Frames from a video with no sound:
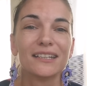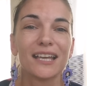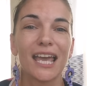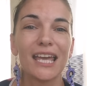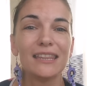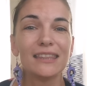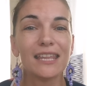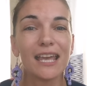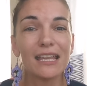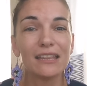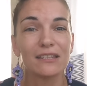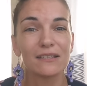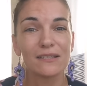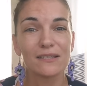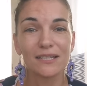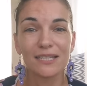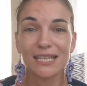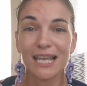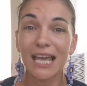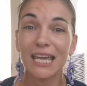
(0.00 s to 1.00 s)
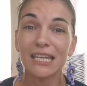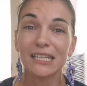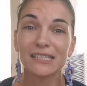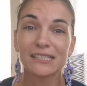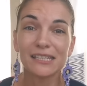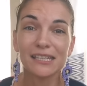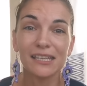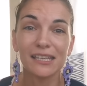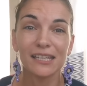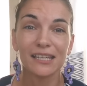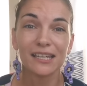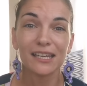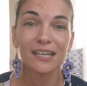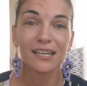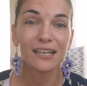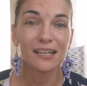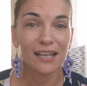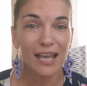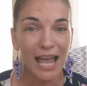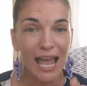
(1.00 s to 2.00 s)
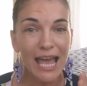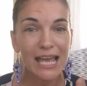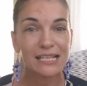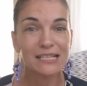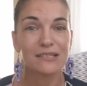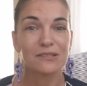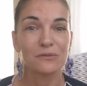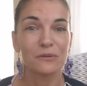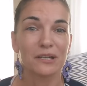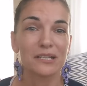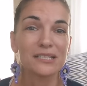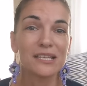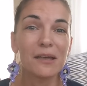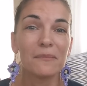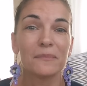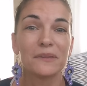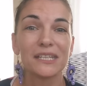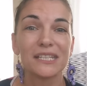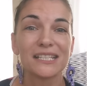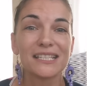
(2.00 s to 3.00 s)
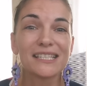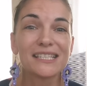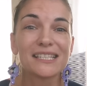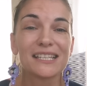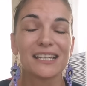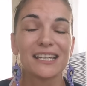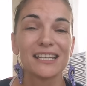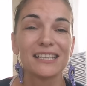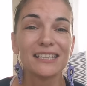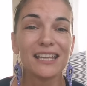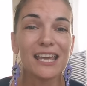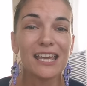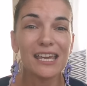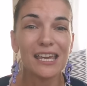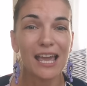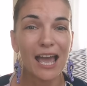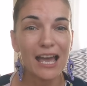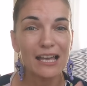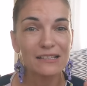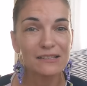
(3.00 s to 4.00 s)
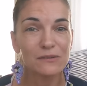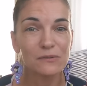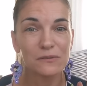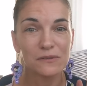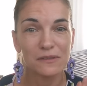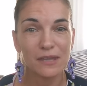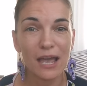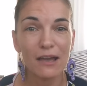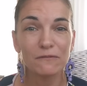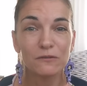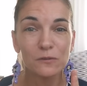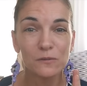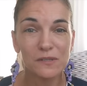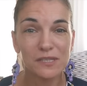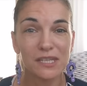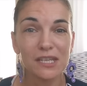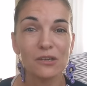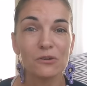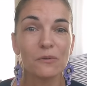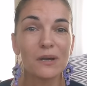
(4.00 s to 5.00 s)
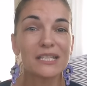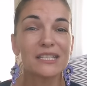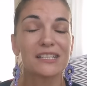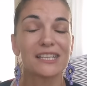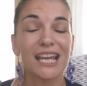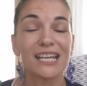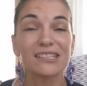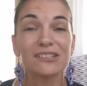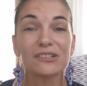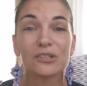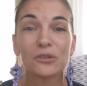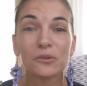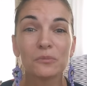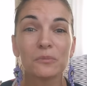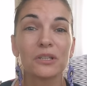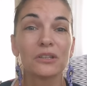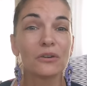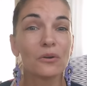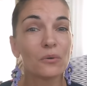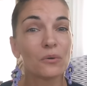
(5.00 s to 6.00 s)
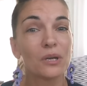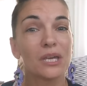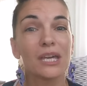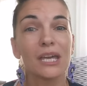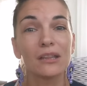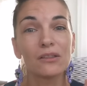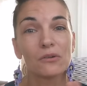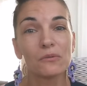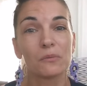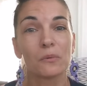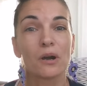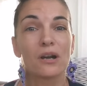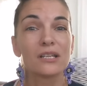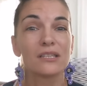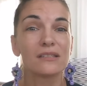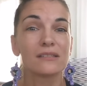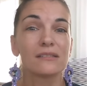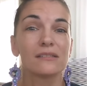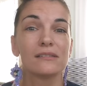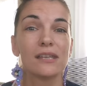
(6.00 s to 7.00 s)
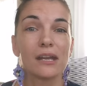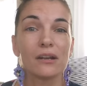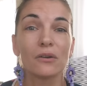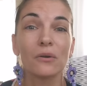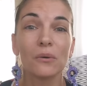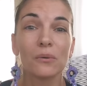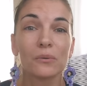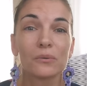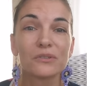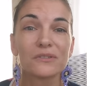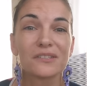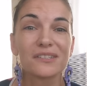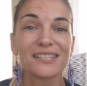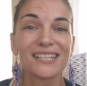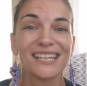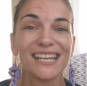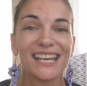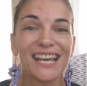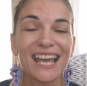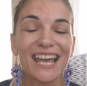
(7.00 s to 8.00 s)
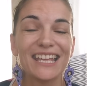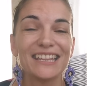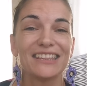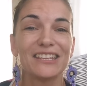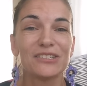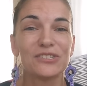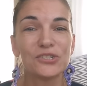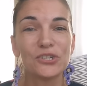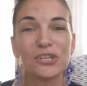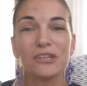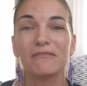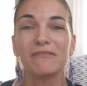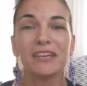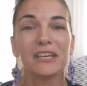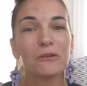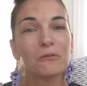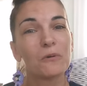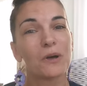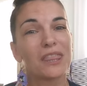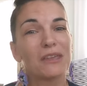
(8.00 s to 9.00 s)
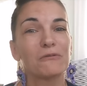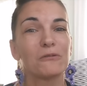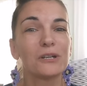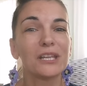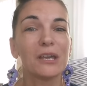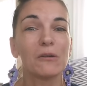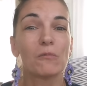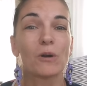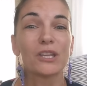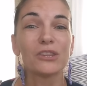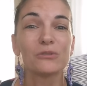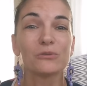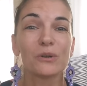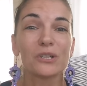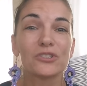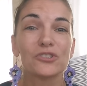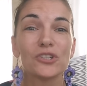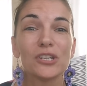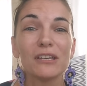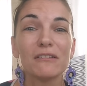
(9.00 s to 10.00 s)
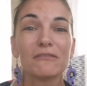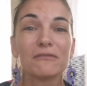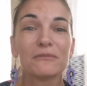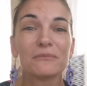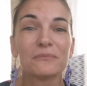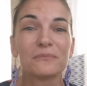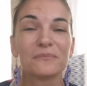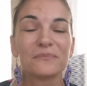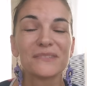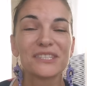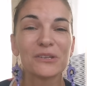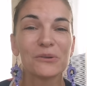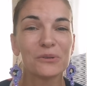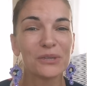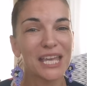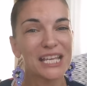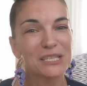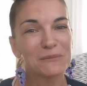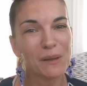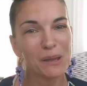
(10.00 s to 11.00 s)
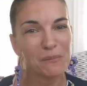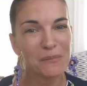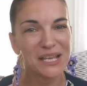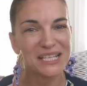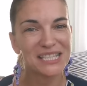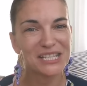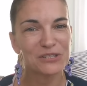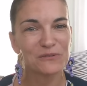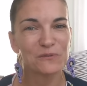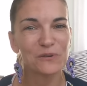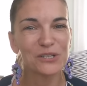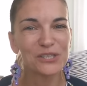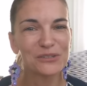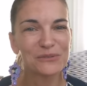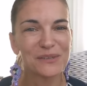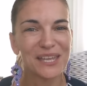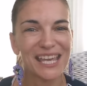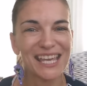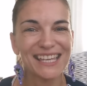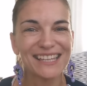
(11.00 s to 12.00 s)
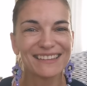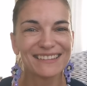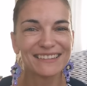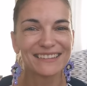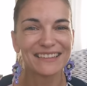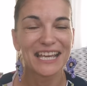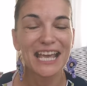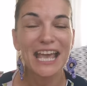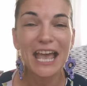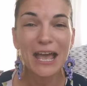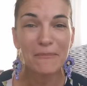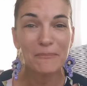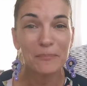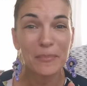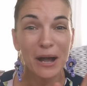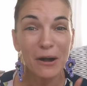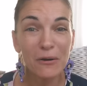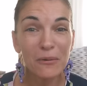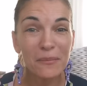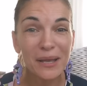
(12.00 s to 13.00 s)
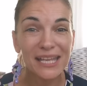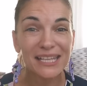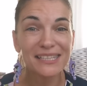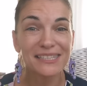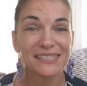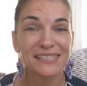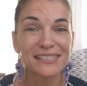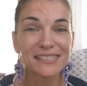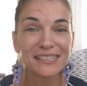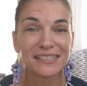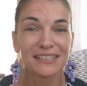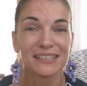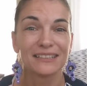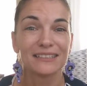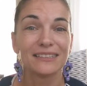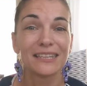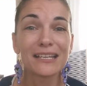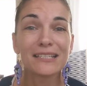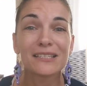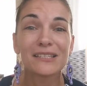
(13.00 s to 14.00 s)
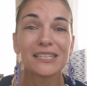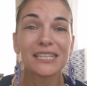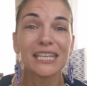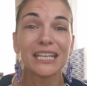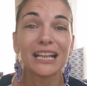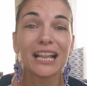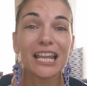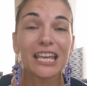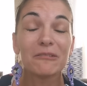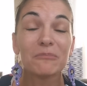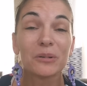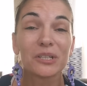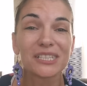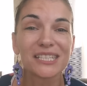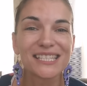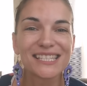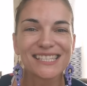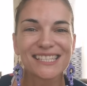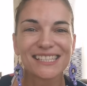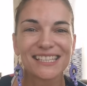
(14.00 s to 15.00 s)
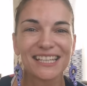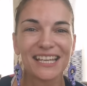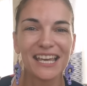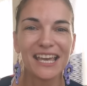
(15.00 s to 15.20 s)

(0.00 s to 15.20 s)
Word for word: And then the society has to accept this. They has to have to see you as another human going towards their goals and achieving whatever they want to achieve. So that's my message for today. Empowerment doesn't need labels.